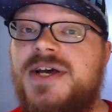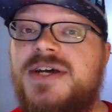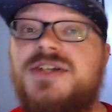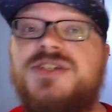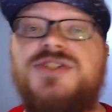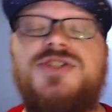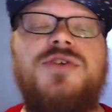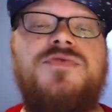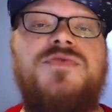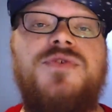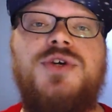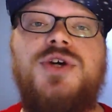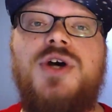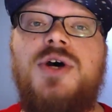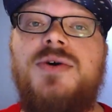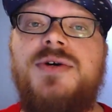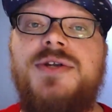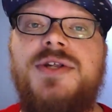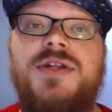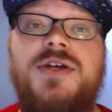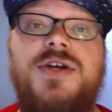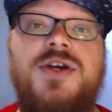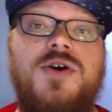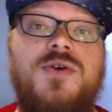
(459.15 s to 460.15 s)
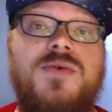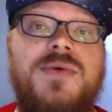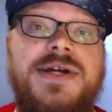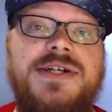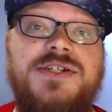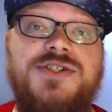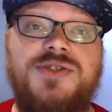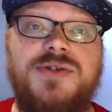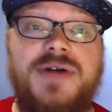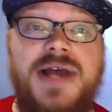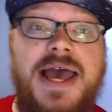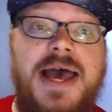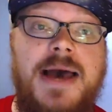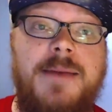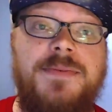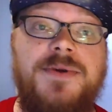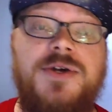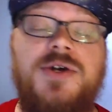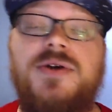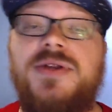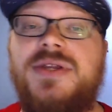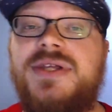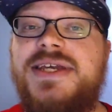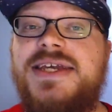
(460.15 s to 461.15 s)
So if you go into the Go Ranger app,
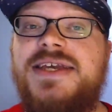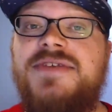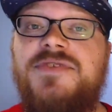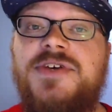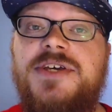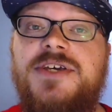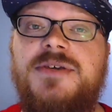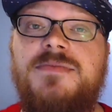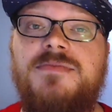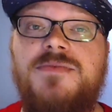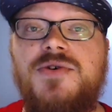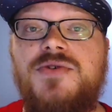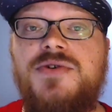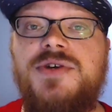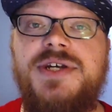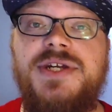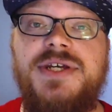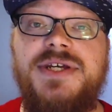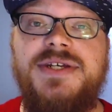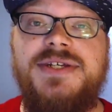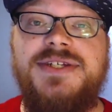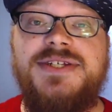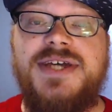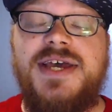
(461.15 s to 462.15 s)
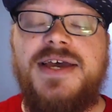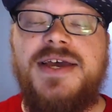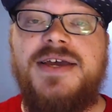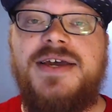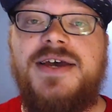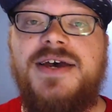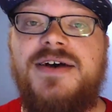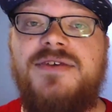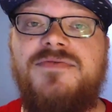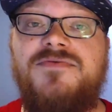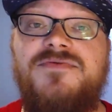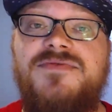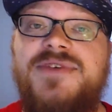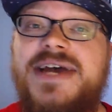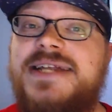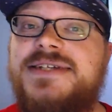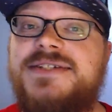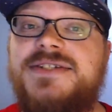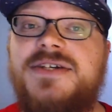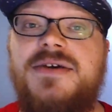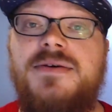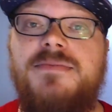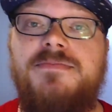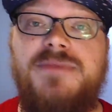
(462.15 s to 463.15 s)
go to the Eevee Community Day
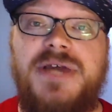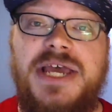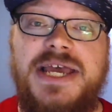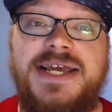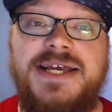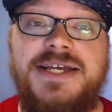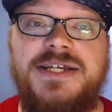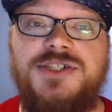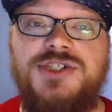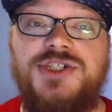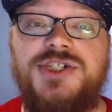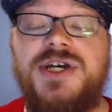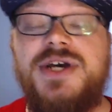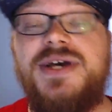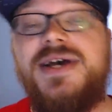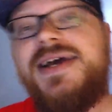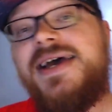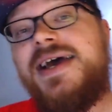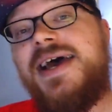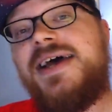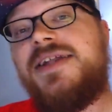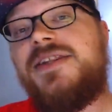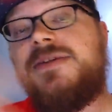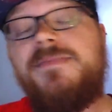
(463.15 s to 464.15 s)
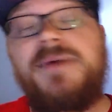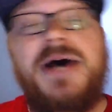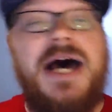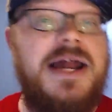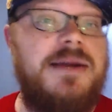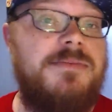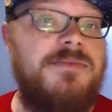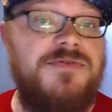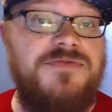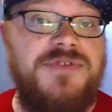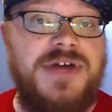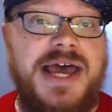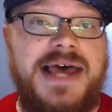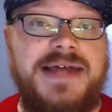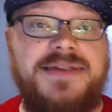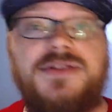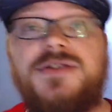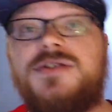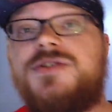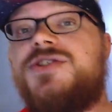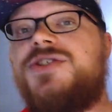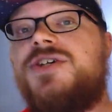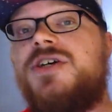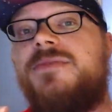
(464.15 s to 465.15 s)
event page, at the bottom of that,
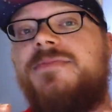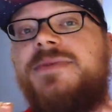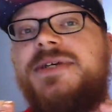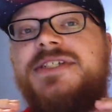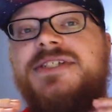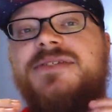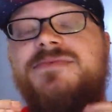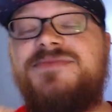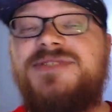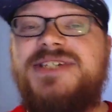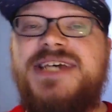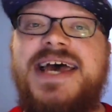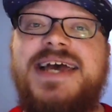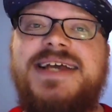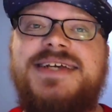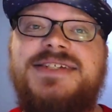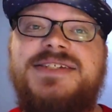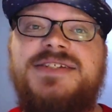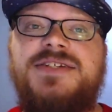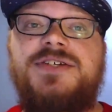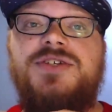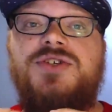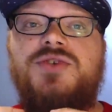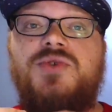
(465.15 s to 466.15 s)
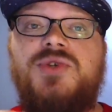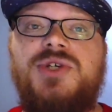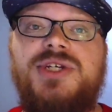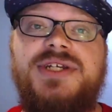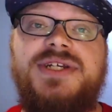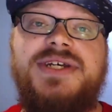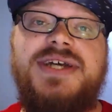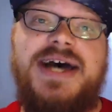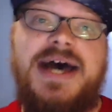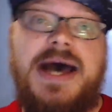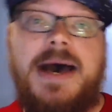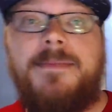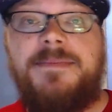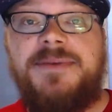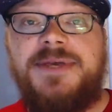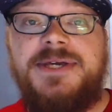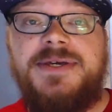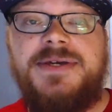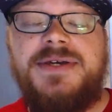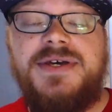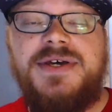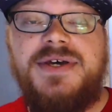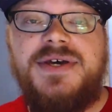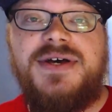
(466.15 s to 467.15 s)
there's going to be some text that you can
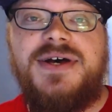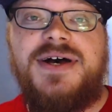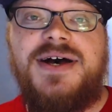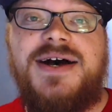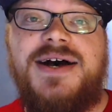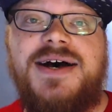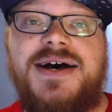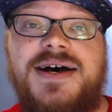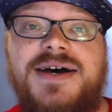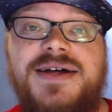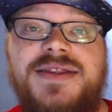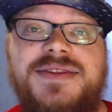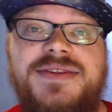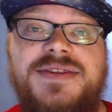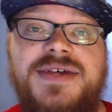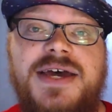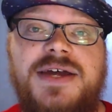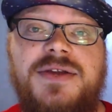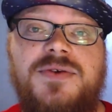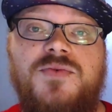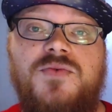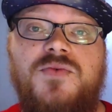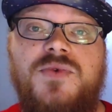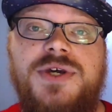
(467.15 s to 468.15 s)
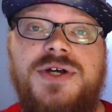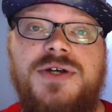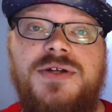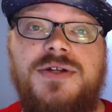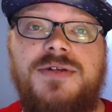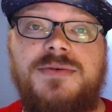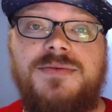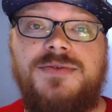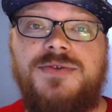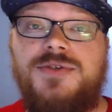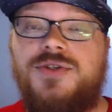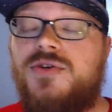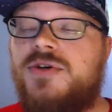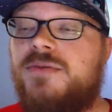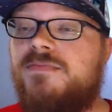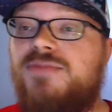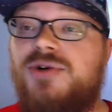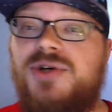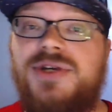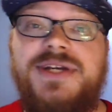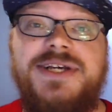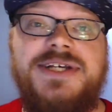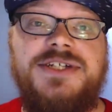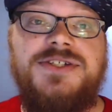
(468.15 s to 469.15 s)
copy you can
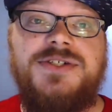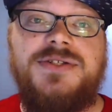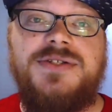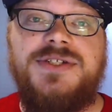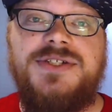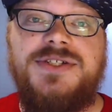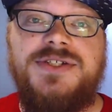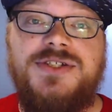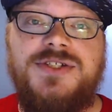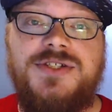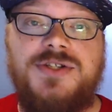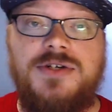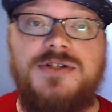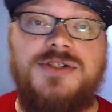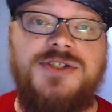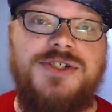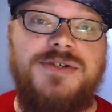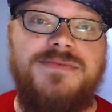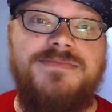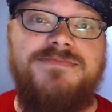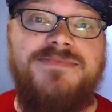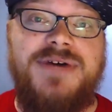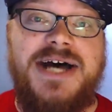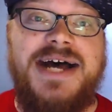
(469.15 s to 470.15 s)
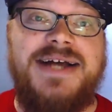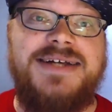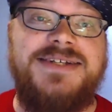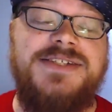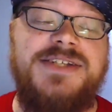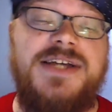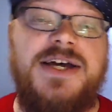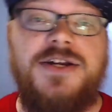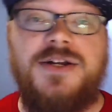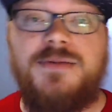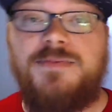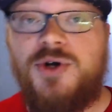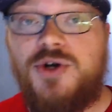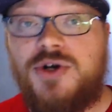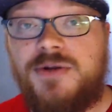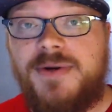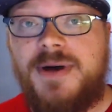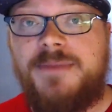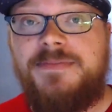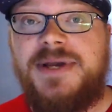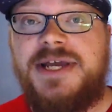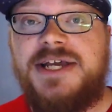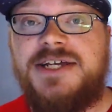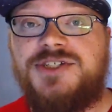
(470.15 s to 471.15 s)
put into the search box on your
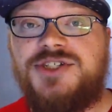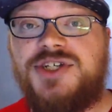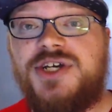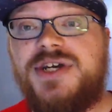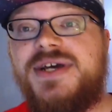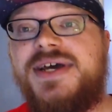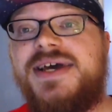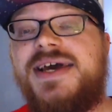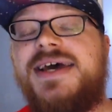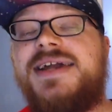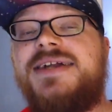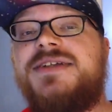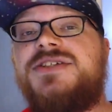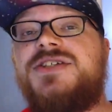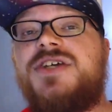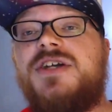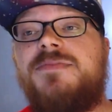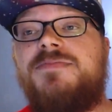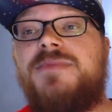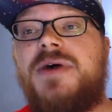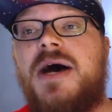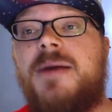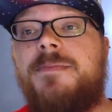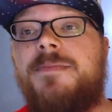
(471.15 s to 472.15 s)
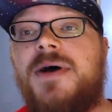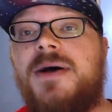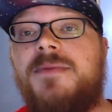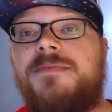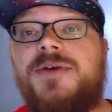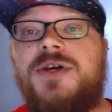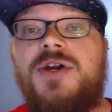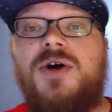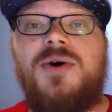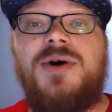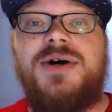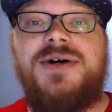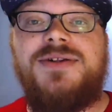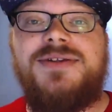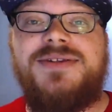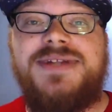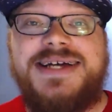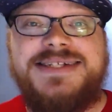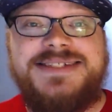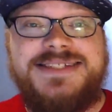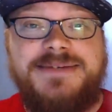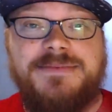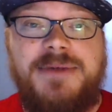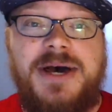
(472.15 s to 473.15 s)
Pokemon page, and it's going to pop up,
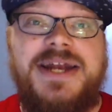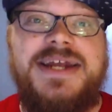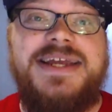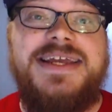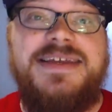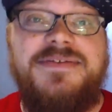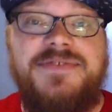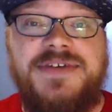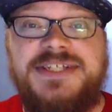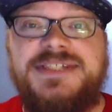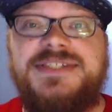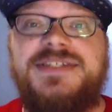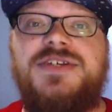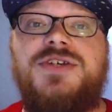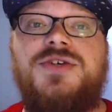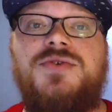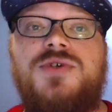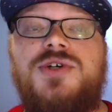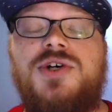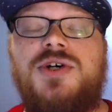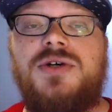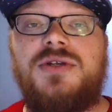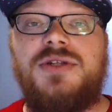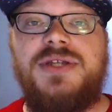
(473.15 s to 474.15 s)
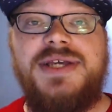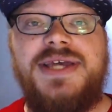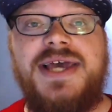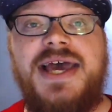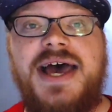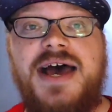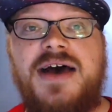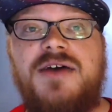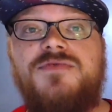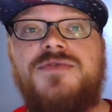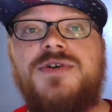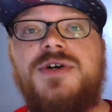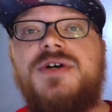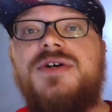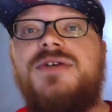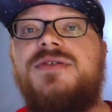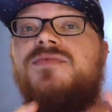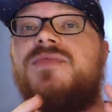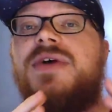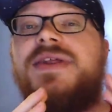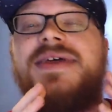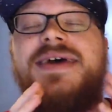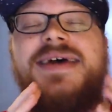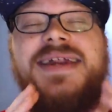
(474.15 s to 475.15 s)
less amount of Eevees than you currently have
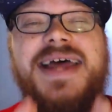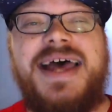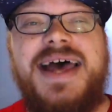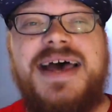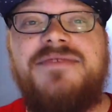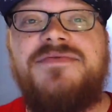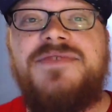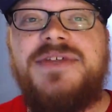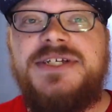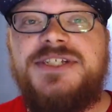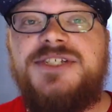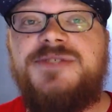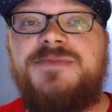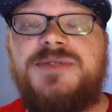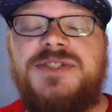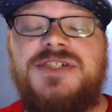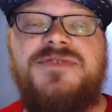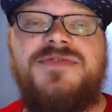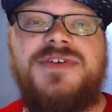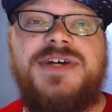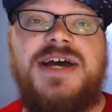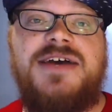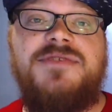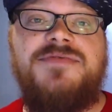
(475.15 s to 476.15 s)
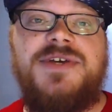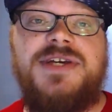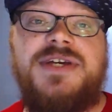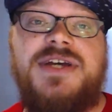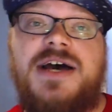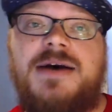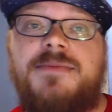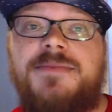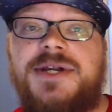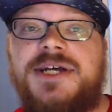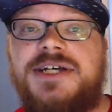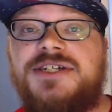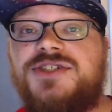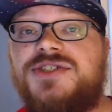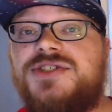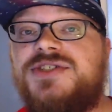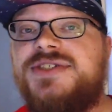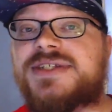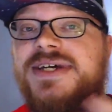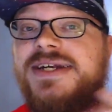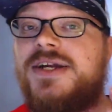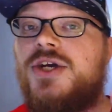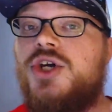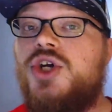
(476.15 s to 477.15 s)
that have these specific IV combinations
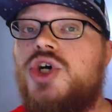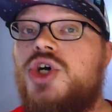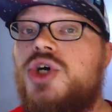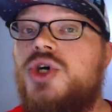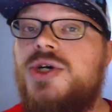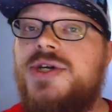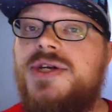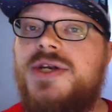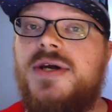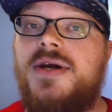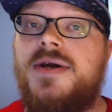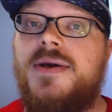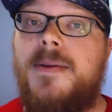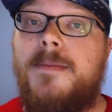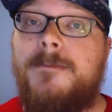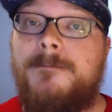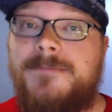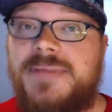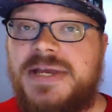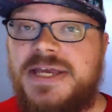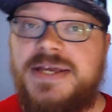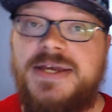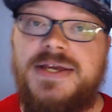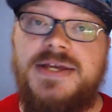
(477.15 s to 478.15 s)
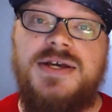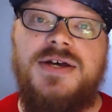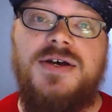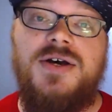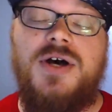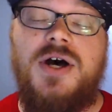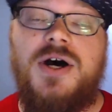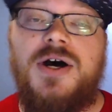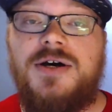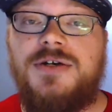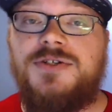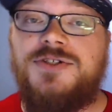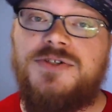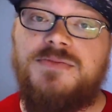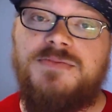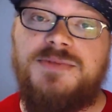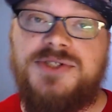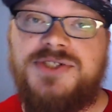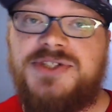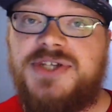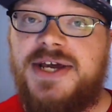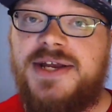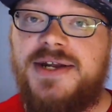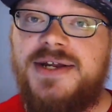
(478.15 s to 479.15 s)
that could be
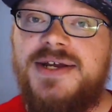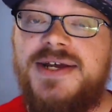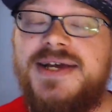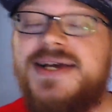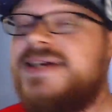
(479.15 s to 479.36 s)
100%.